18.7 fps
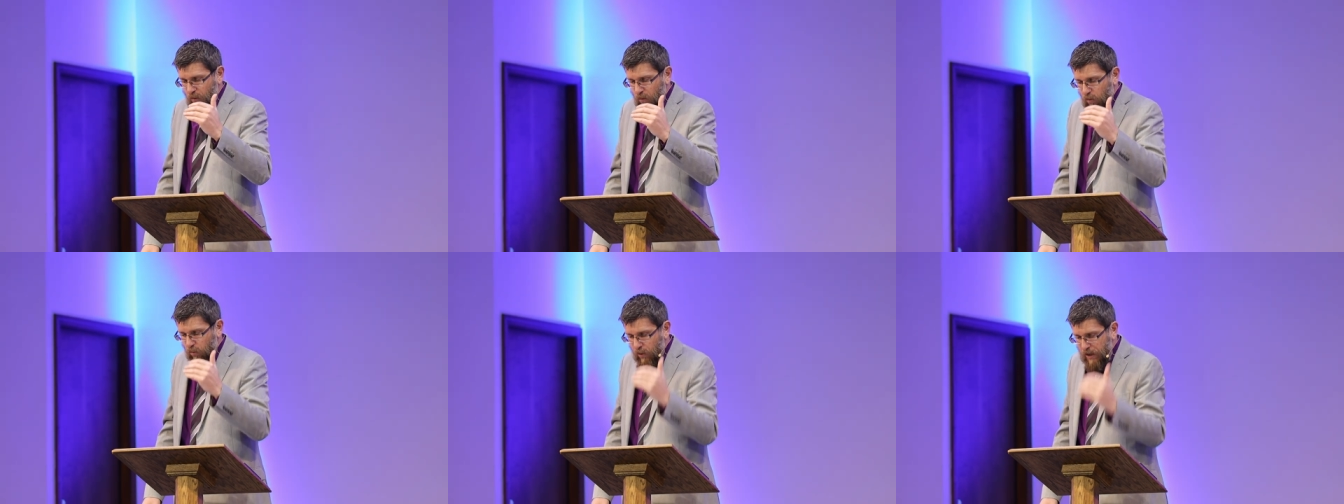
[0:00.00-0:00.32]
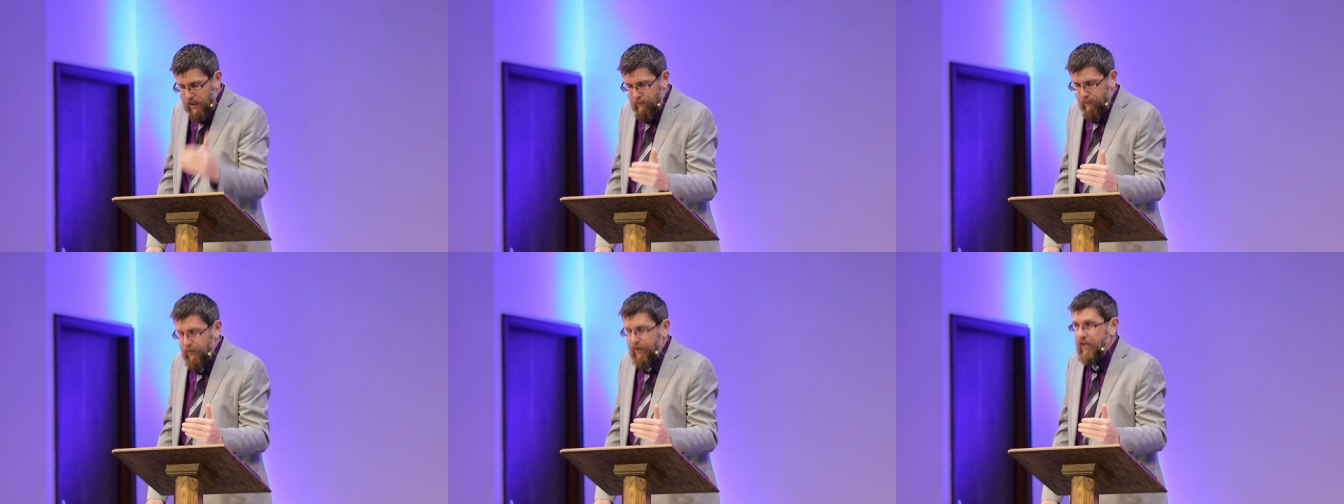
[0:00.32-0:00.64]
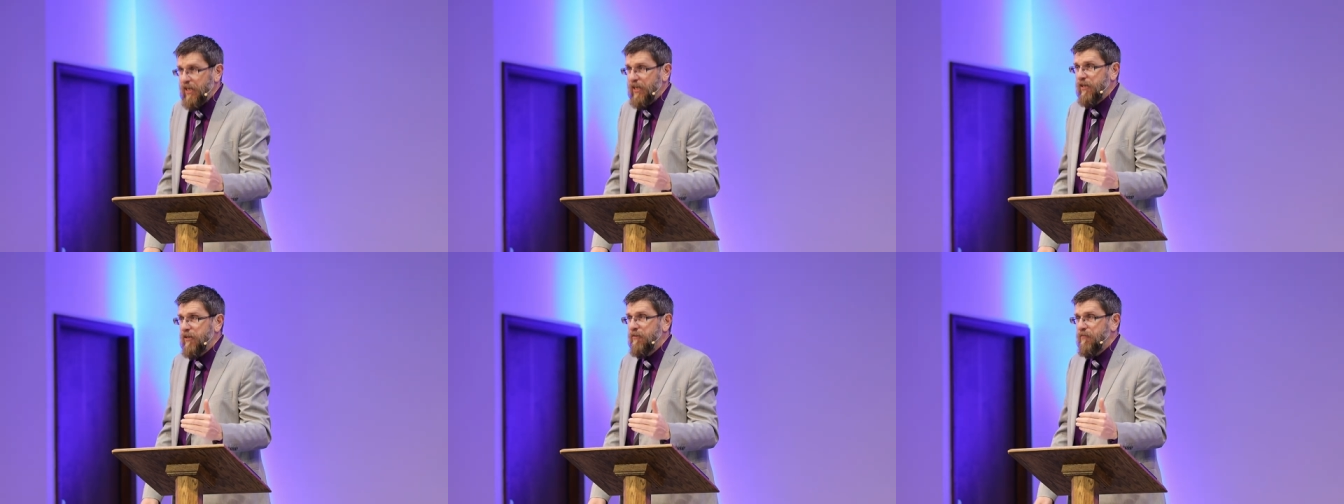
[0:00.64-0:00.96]

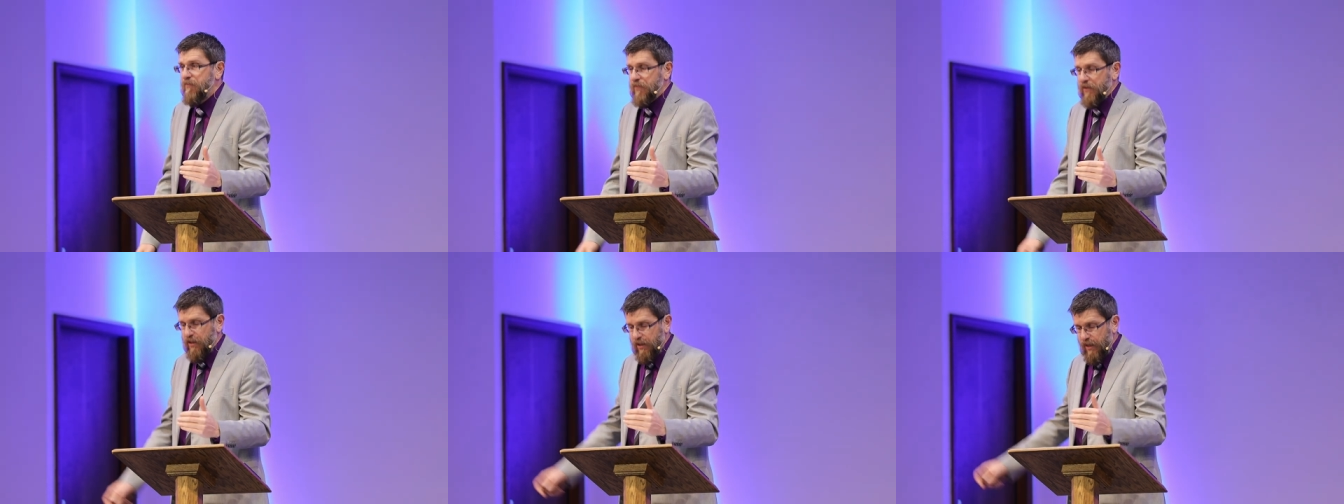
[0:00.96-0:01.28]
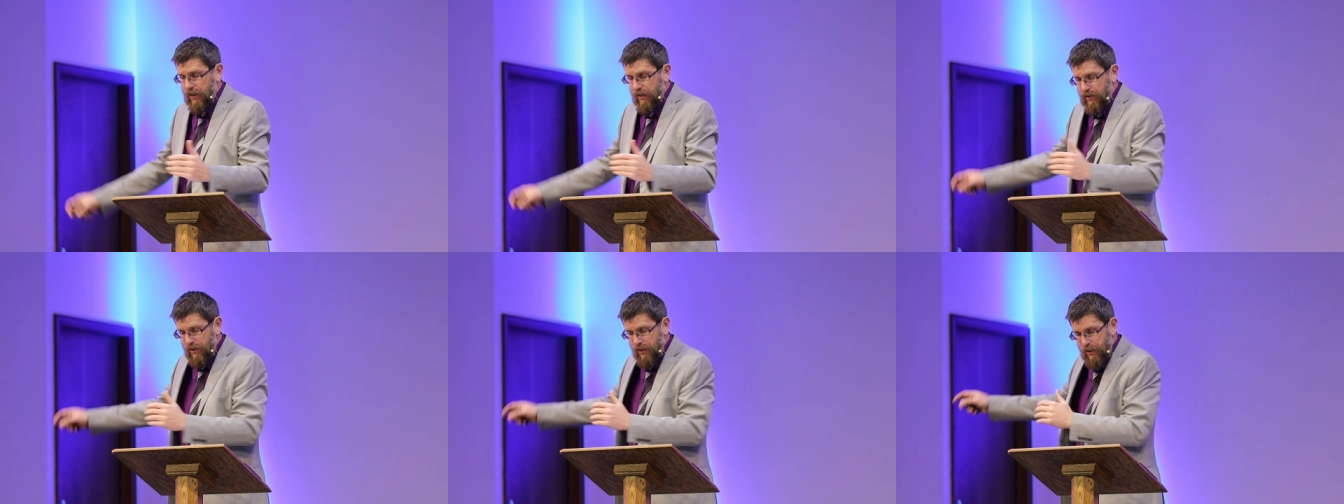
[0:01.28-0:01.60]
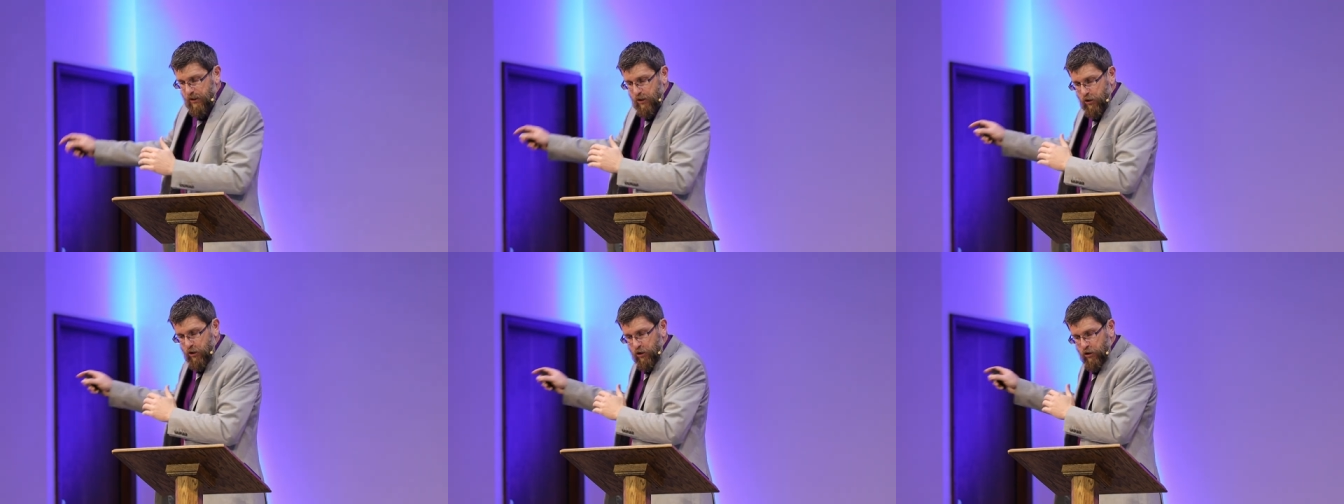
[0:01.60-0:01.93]
weeping, and
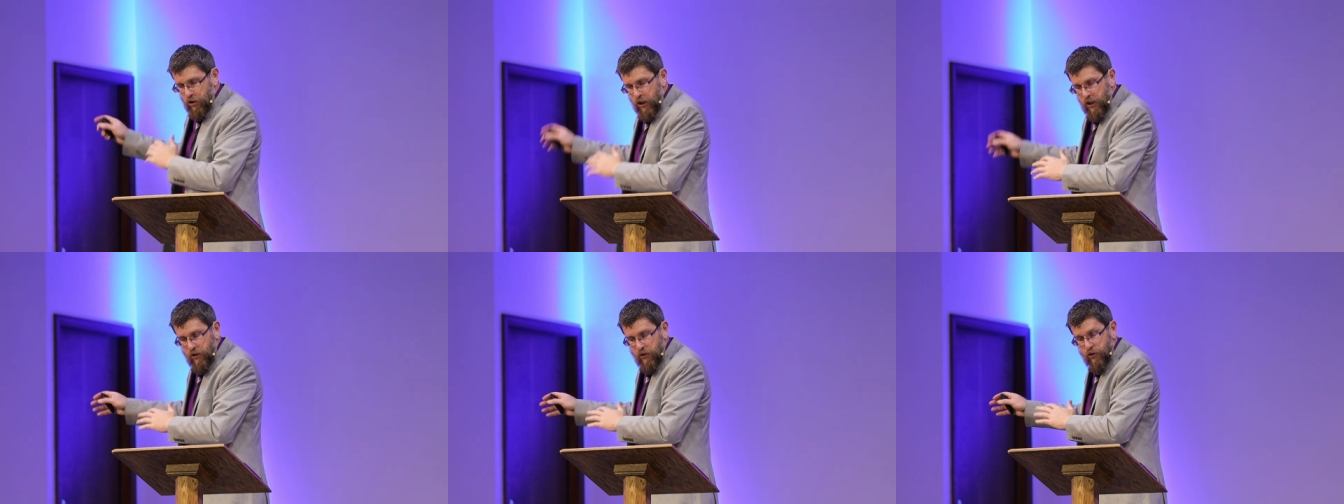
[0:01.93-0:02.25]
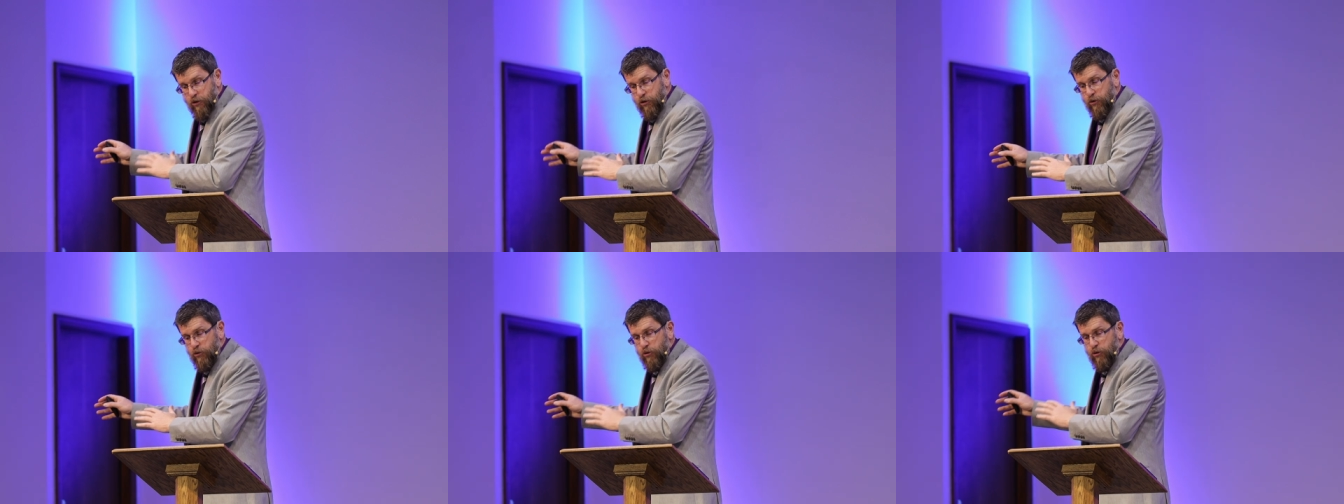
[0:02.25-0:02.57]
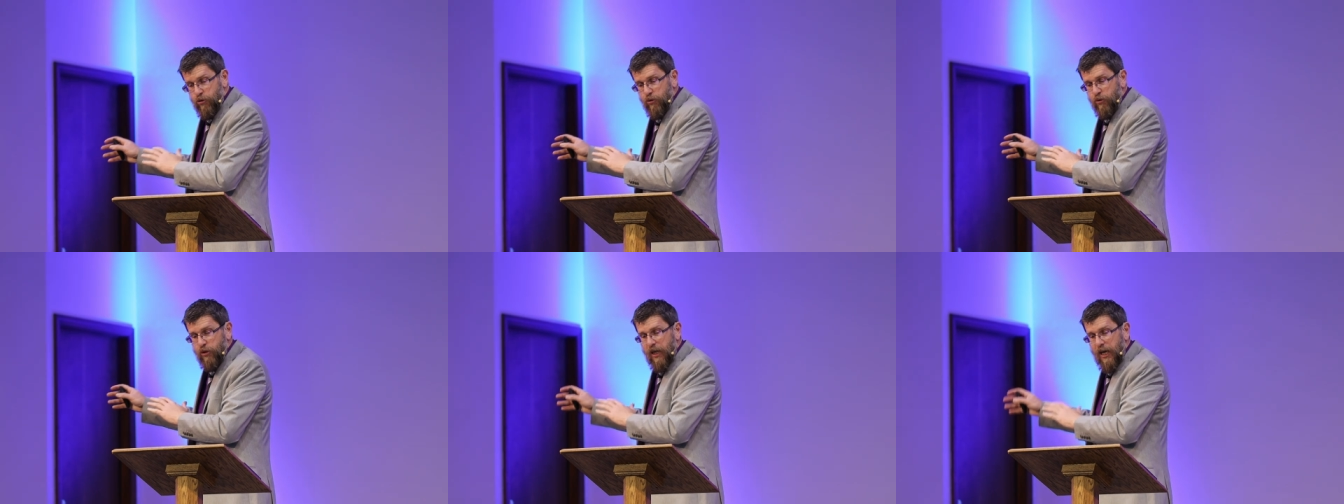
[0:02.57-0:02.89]
the
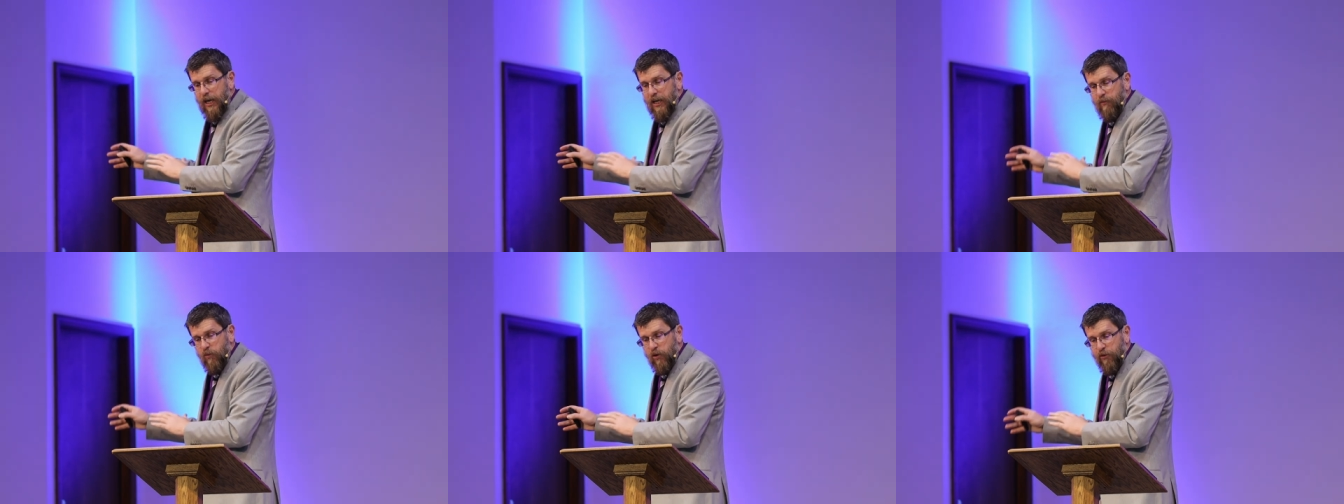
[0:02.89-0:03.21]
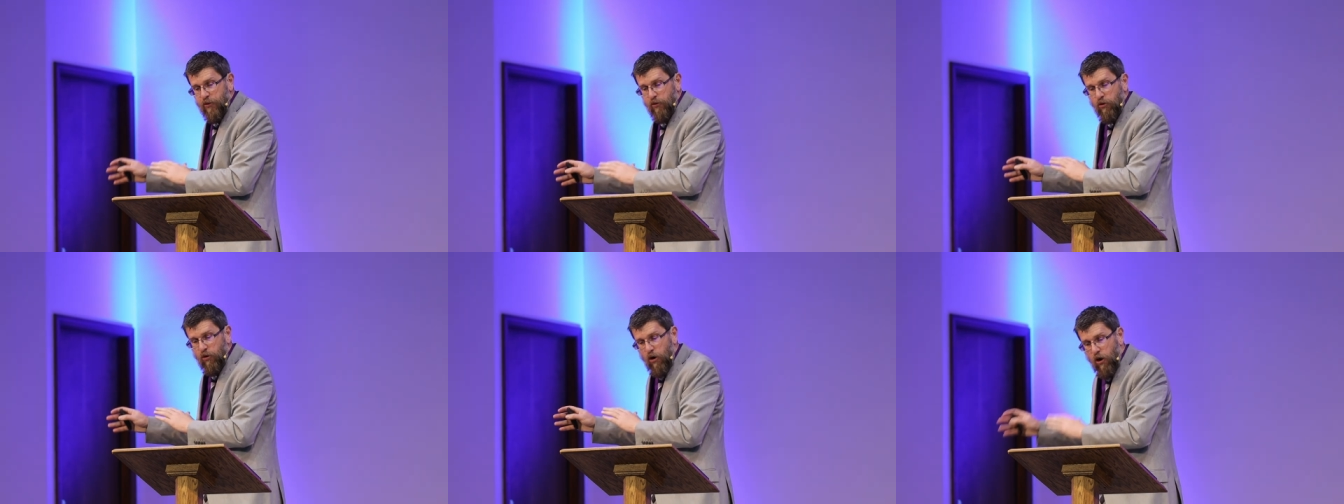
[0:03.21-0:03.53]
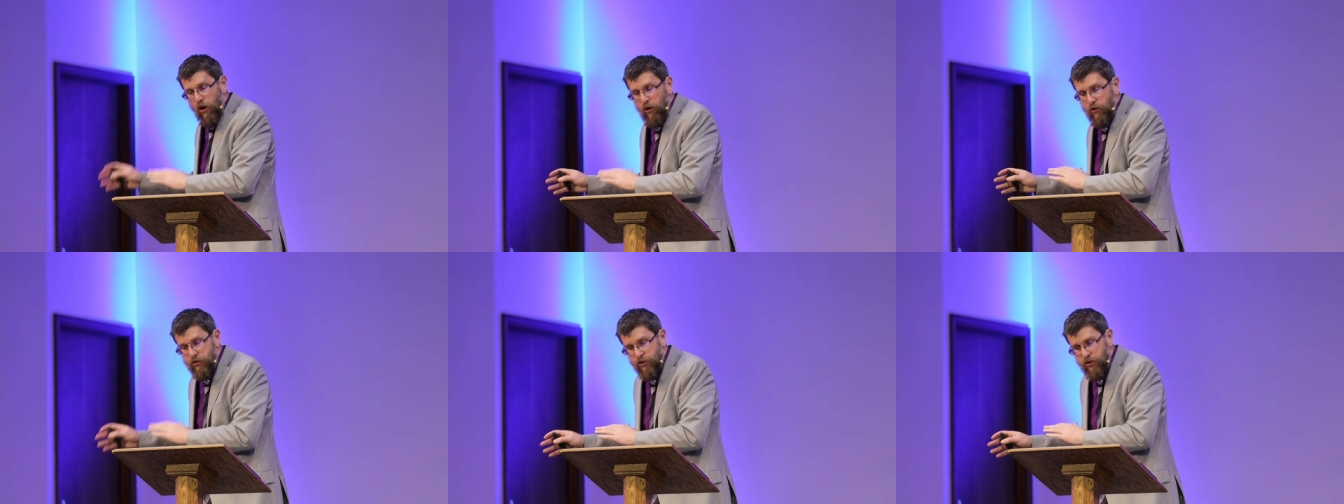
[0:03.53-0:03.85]
Jews who came with her
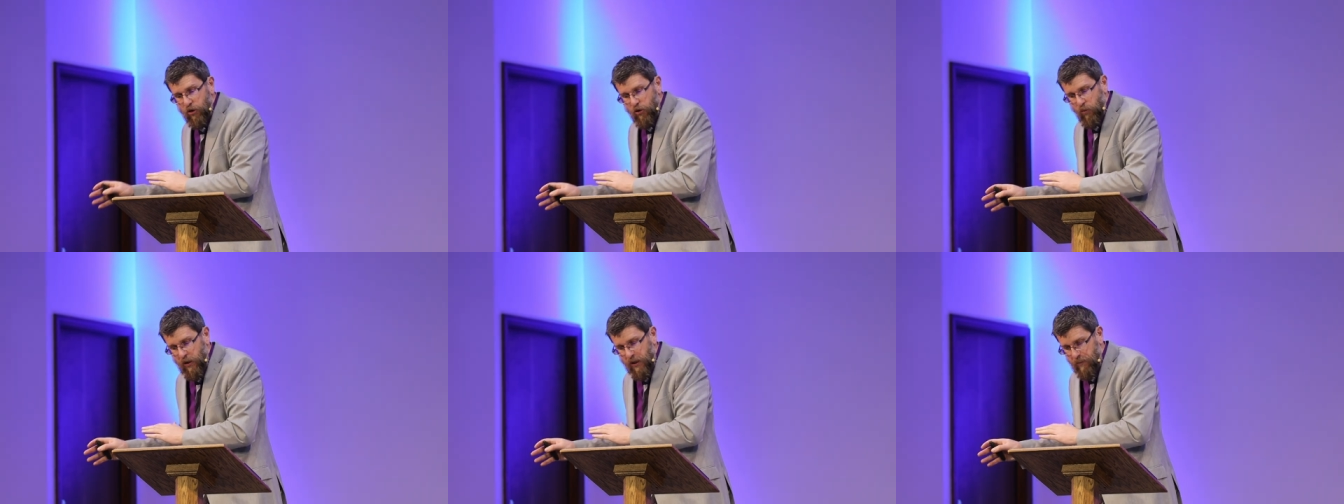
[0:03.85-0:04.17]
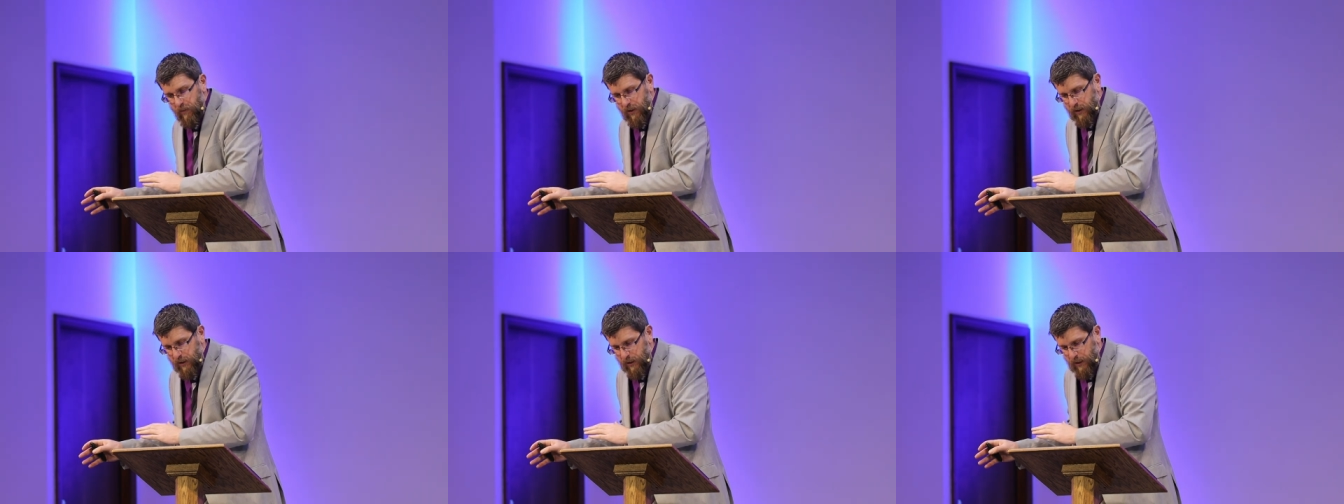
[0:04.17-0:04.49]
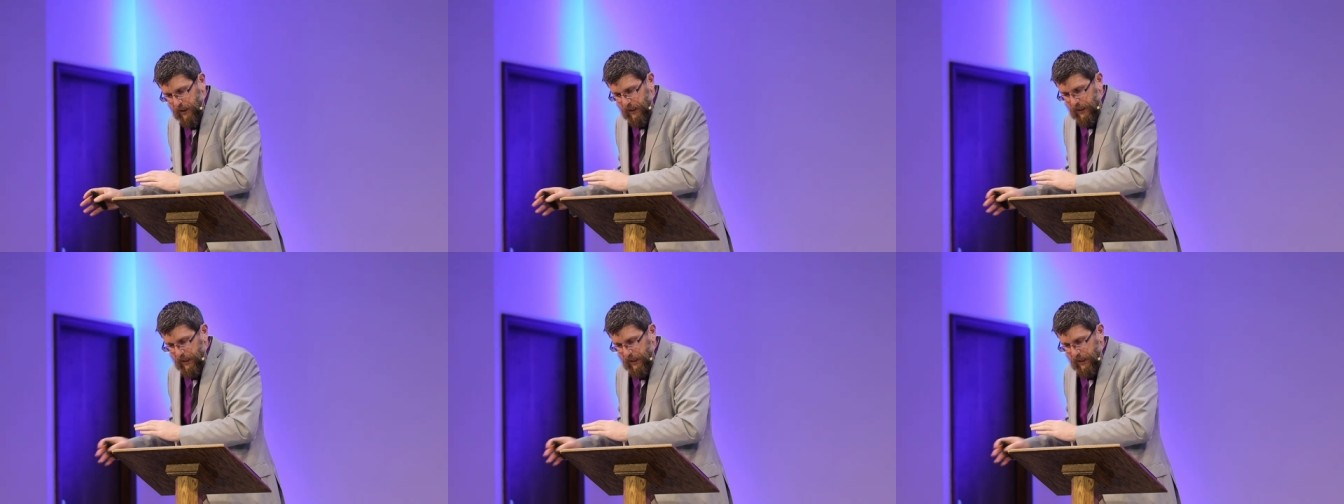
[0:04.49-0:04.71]
also weeping.